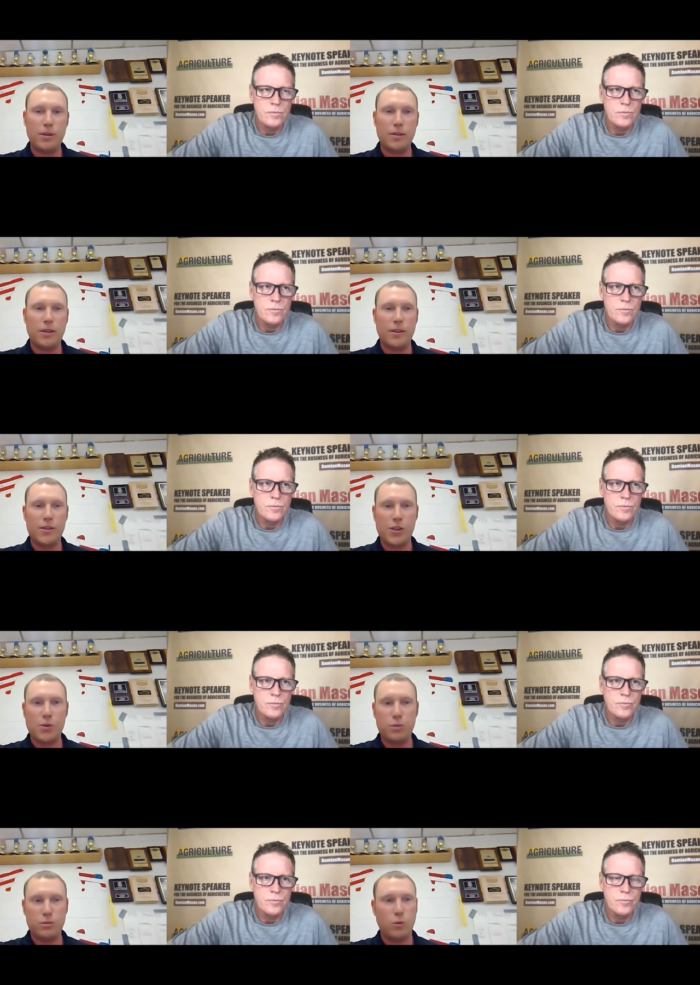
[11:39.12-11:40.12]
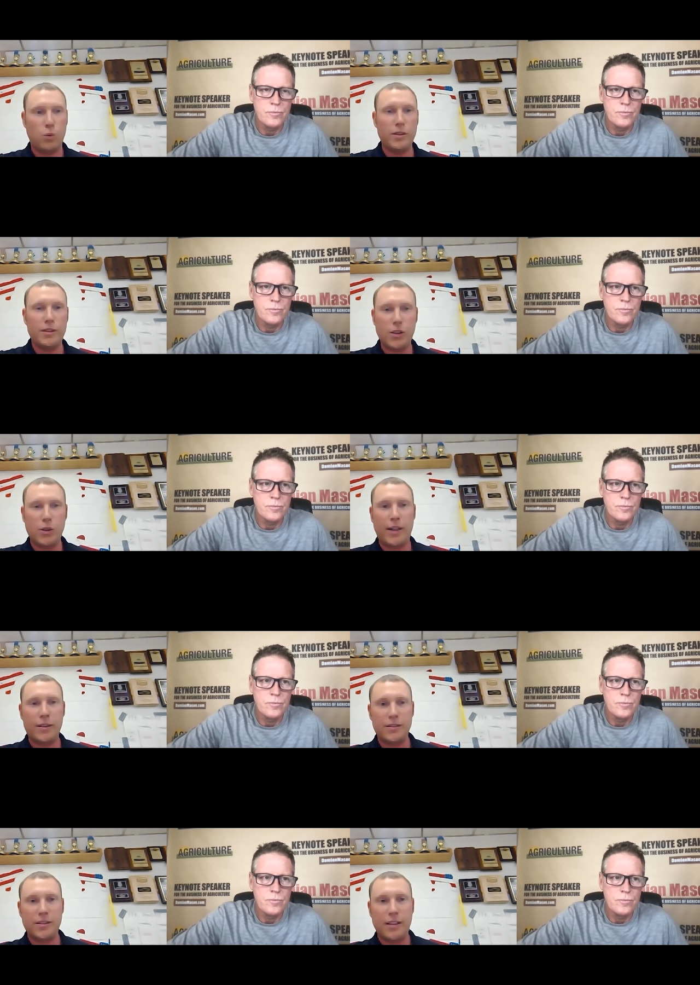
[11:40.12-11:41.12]
Speaker 1: are are just willing to go
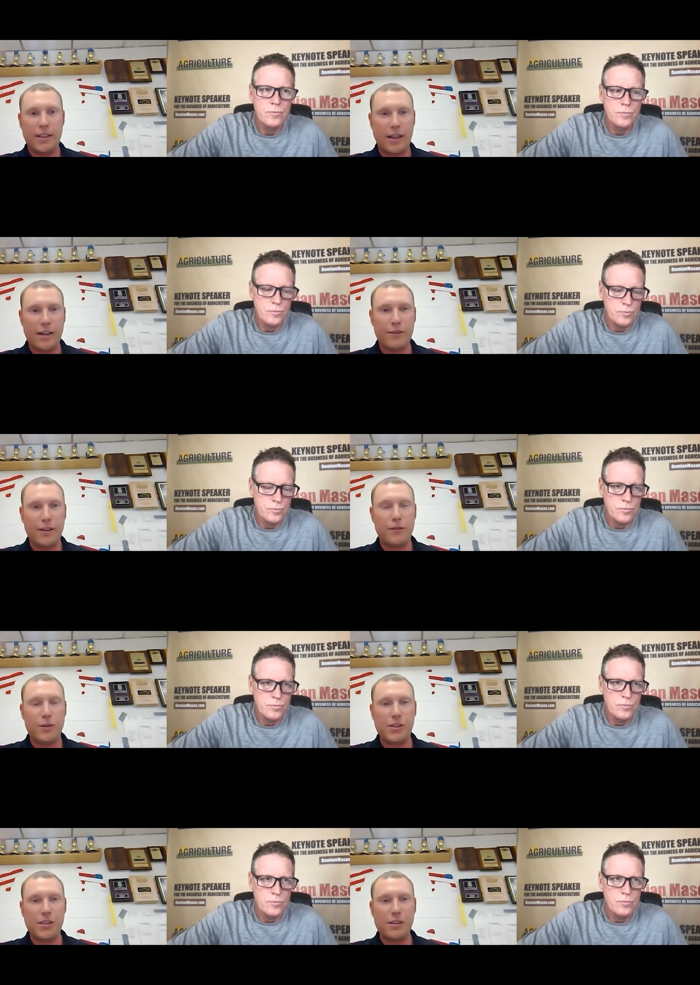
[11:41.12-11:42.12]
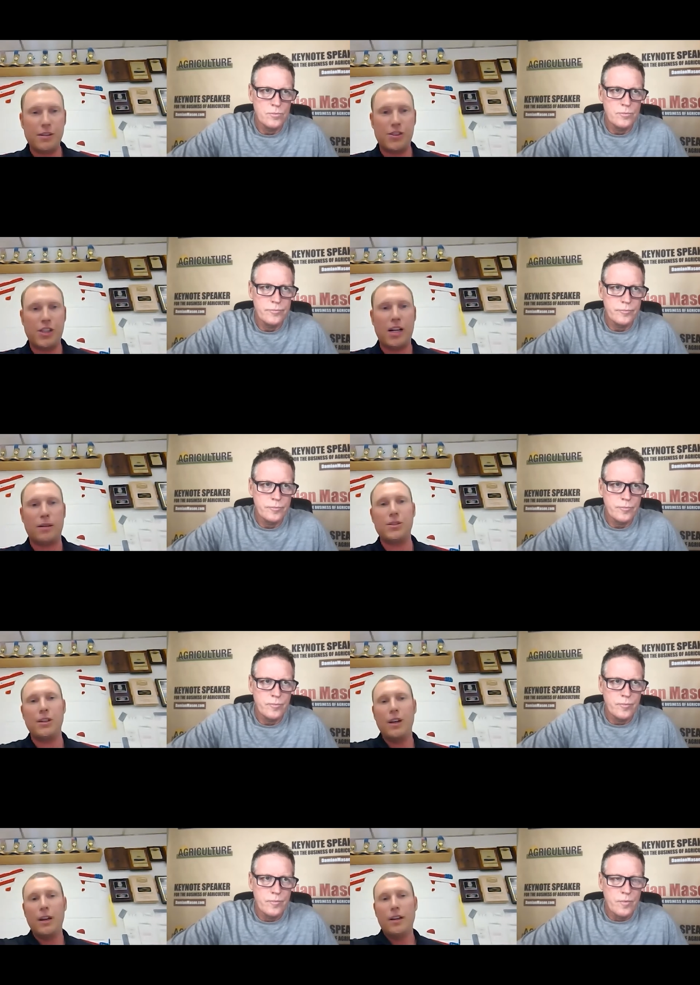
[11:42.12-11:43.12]
out and, and dive headfirst into these jobs.
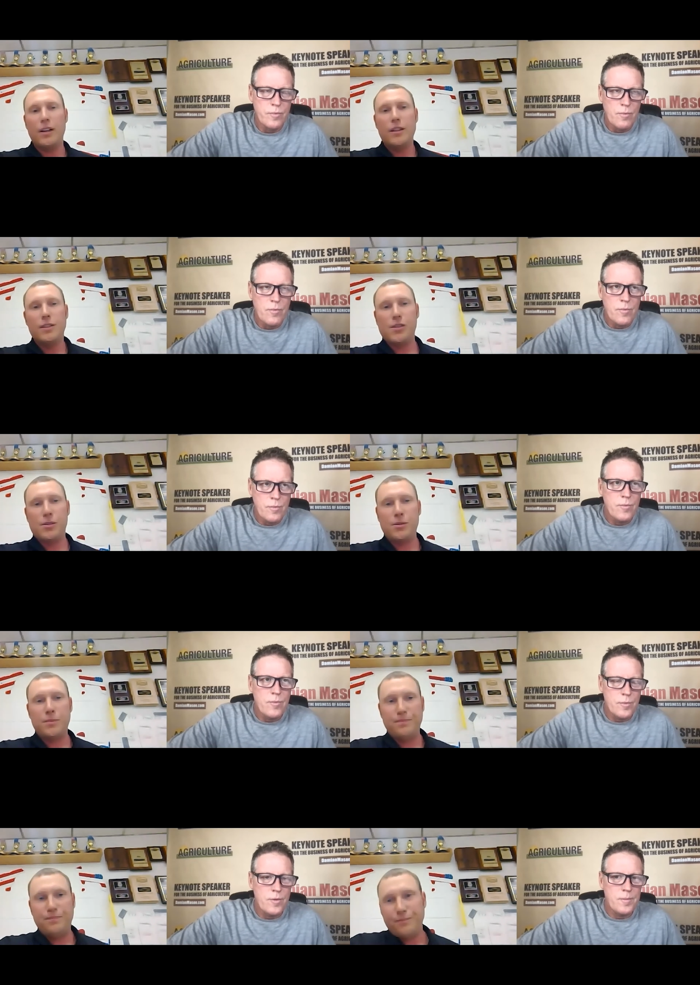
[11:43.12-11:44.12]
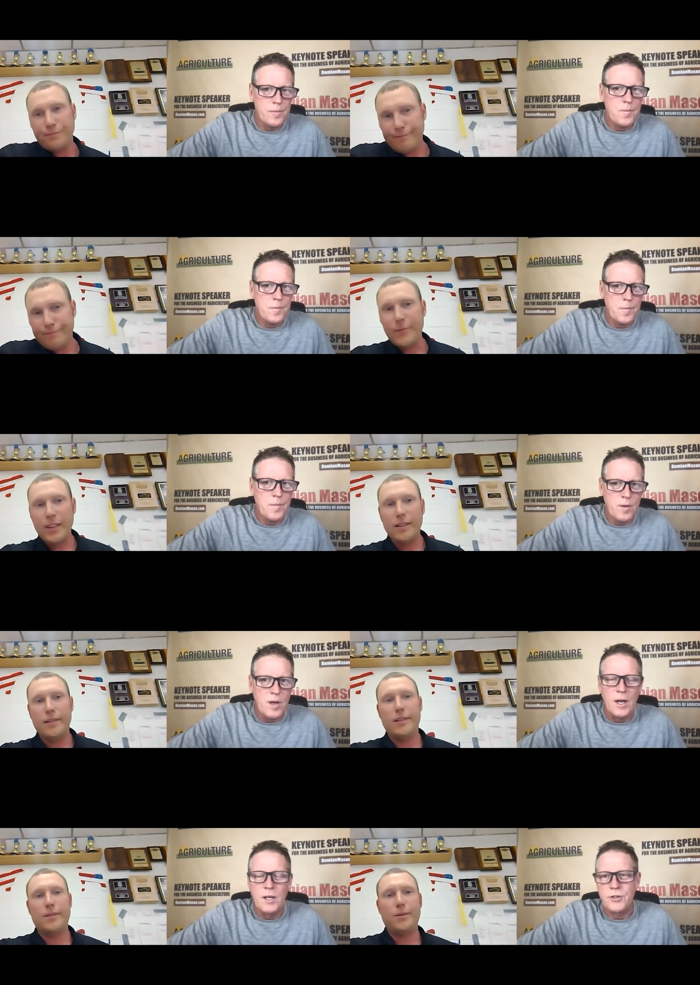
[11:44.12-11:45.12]
So
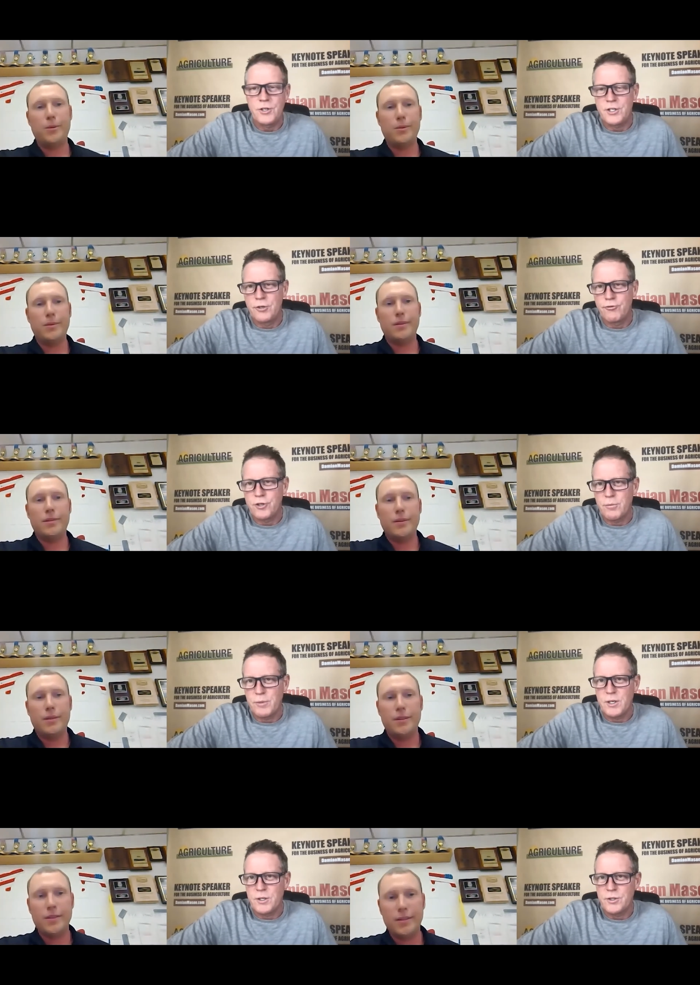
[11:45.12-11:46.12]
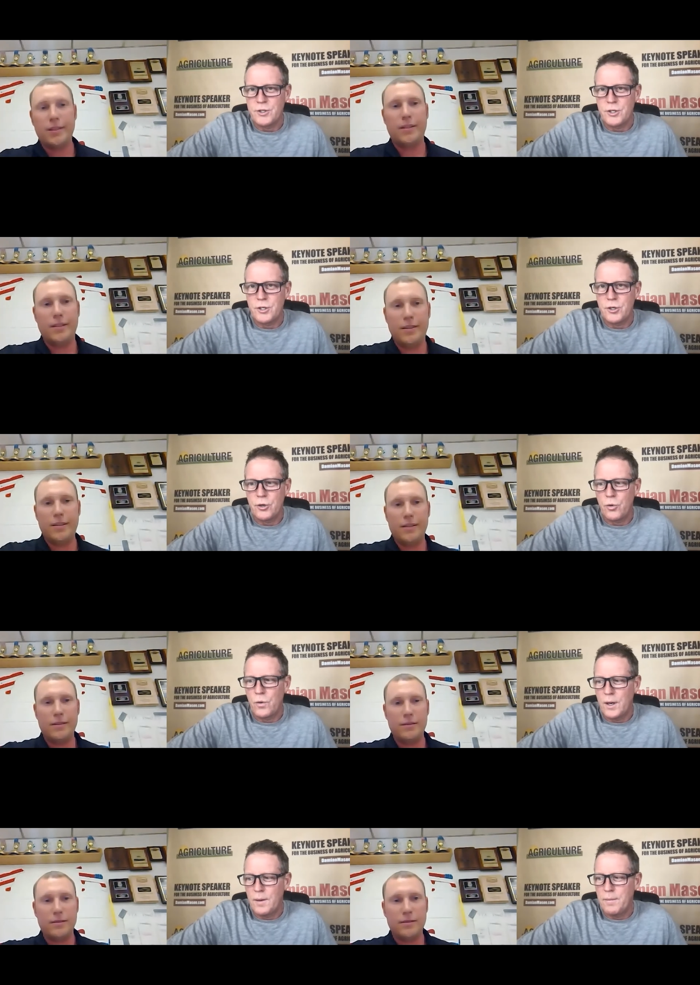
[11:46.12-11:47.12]
Speaker 2: yeah, it's, it's interesting because you
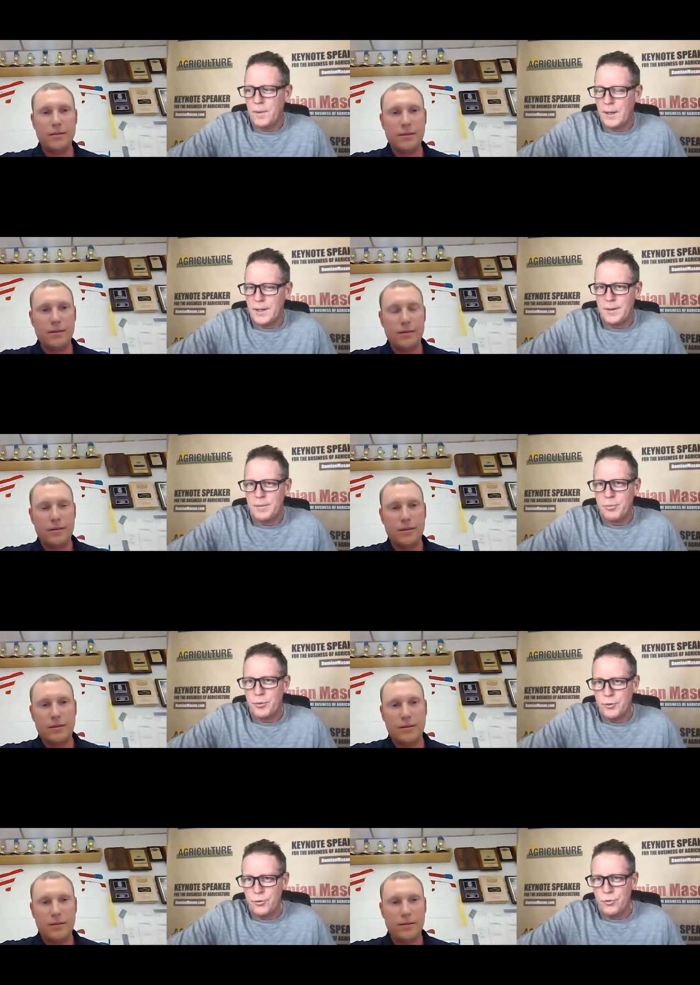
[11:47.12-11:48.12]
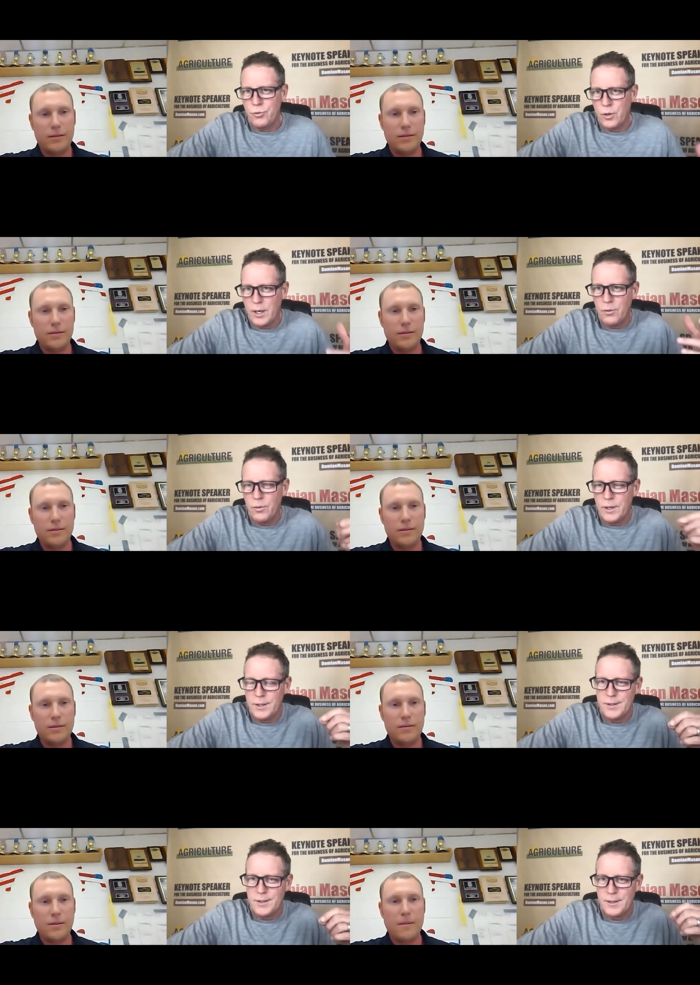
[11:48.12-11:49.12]
know, um, like uh, Purdue, where I
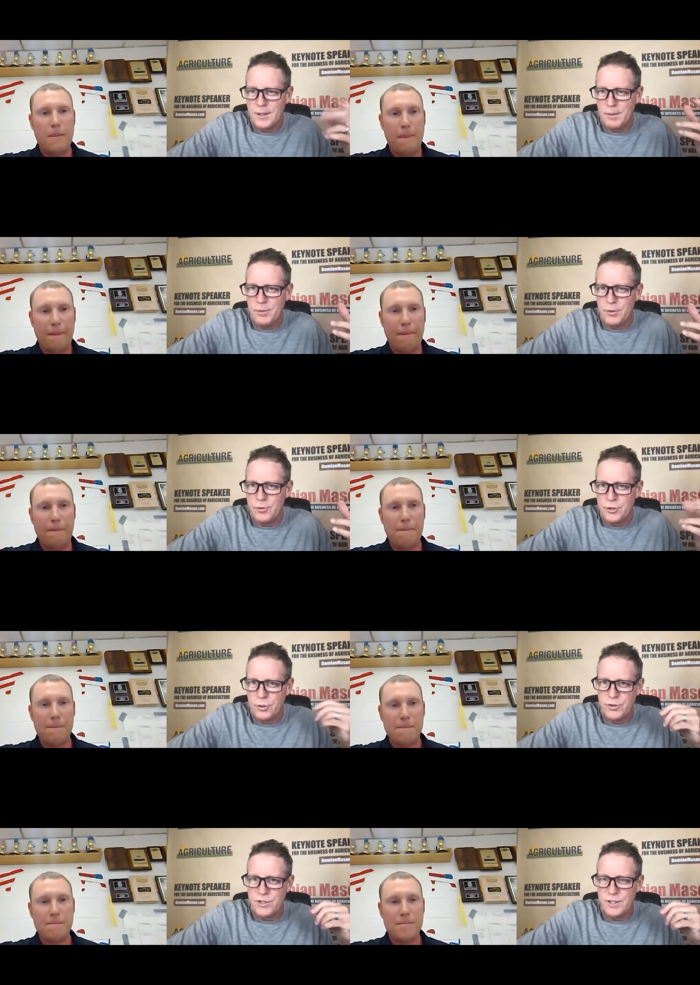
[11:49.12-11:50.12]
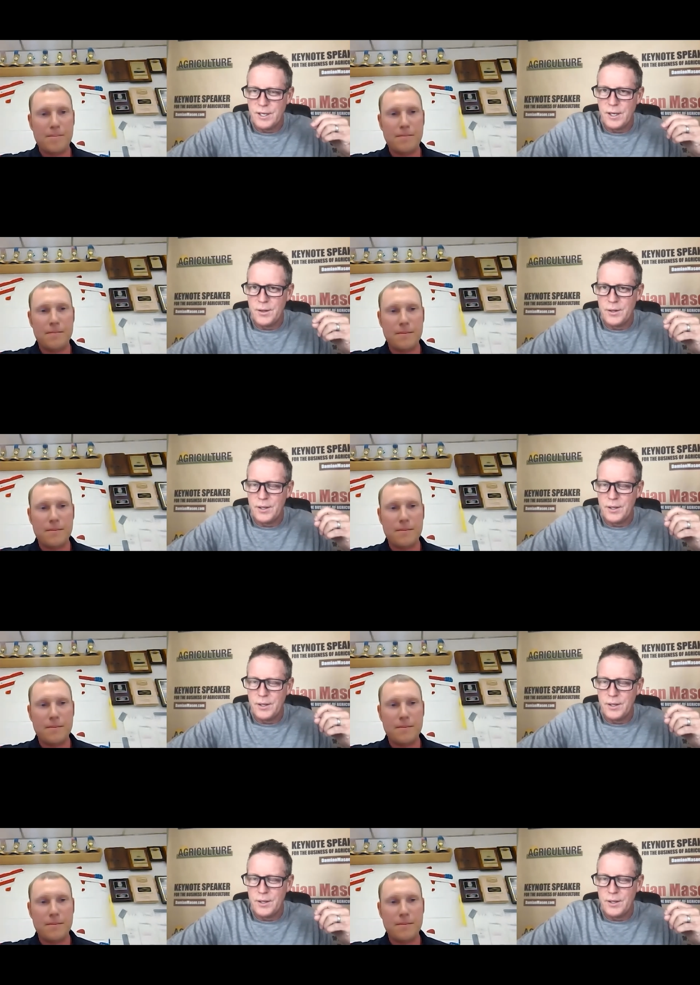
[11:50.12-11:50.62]
went uh, a couple of years ago, sent out a